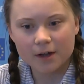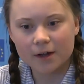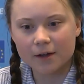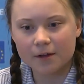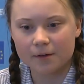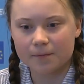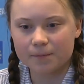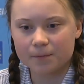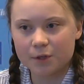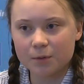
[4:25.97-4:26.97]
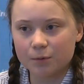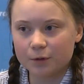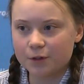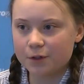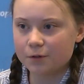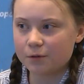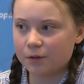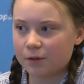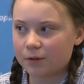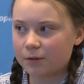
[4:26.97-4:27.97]
uh, people
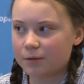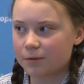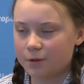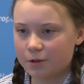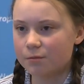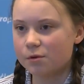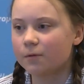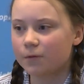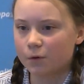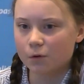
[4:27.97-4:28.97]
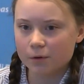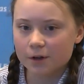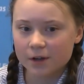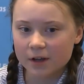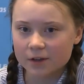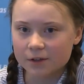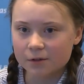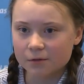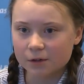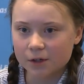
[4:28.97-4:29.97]
to to move forward and
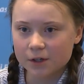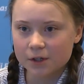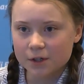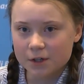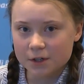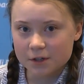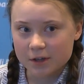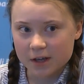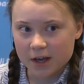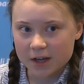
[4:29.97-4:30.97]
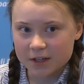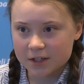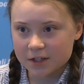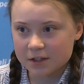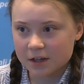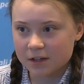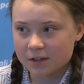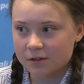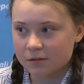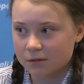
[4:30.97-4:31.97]
to to take action and
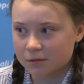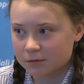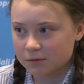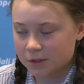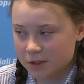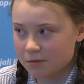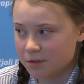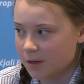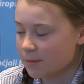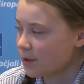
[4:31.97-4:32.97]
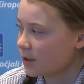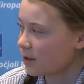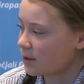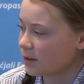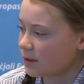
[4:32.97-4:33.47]
to do something.